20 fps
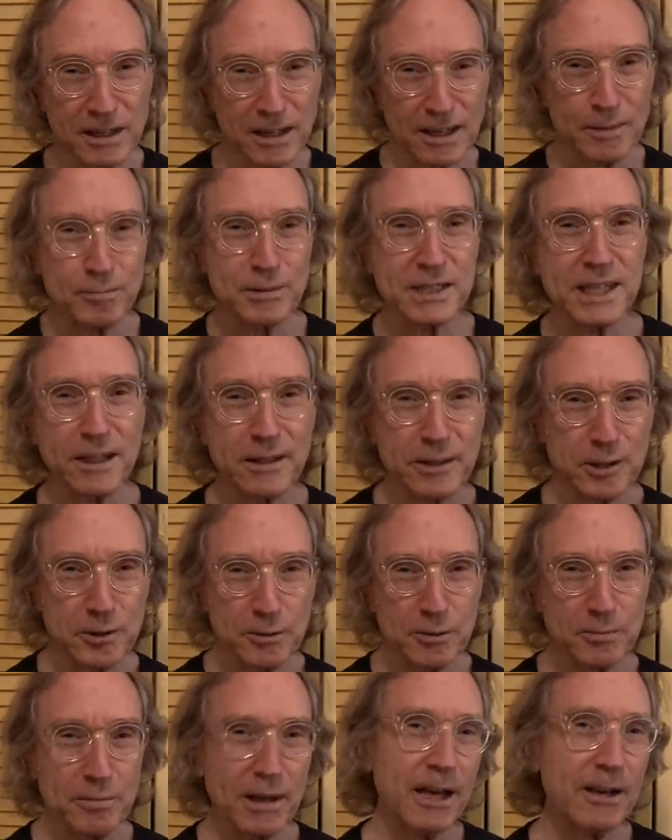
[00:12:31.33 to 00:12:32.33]
and I'm telling you
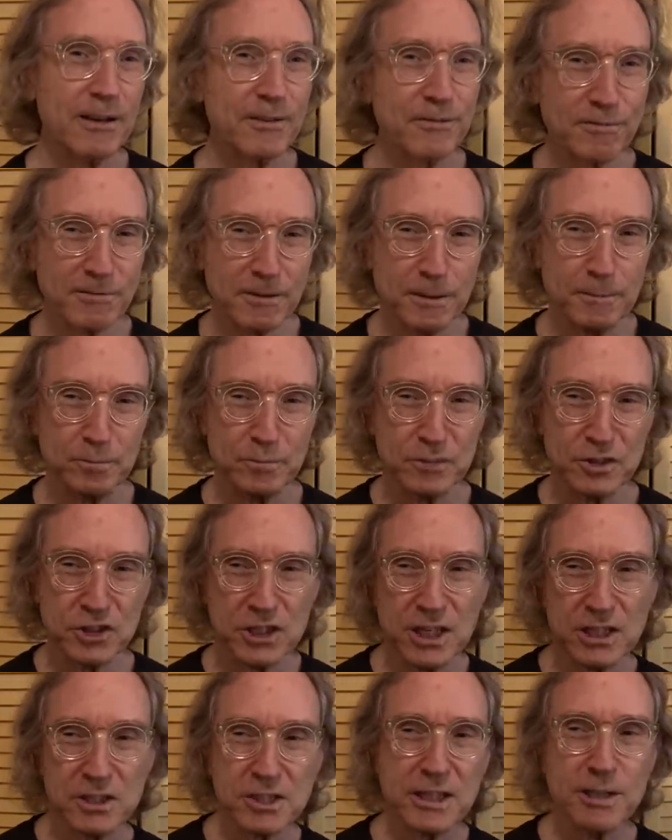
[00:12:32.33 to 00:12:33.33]
about it, from
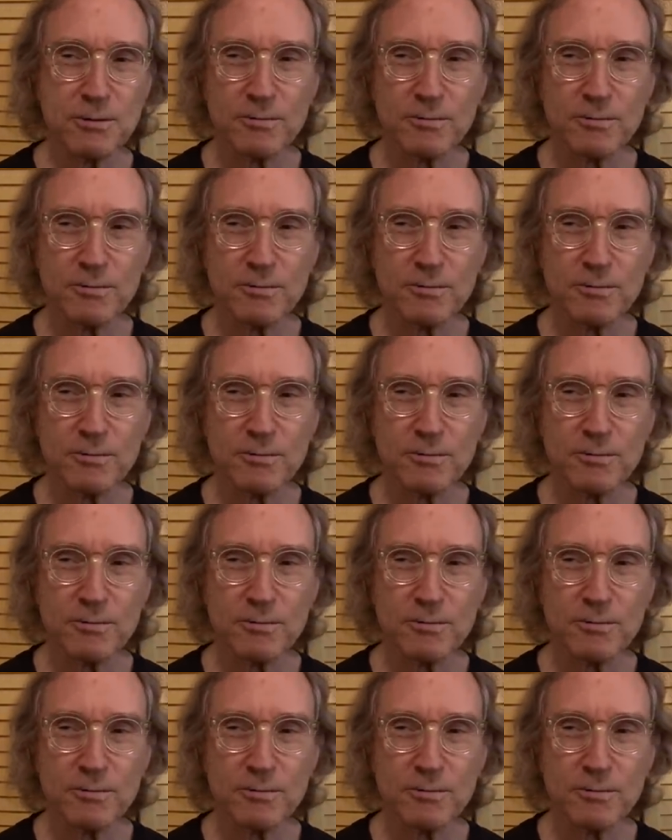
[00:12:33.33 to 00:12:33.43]
Chesky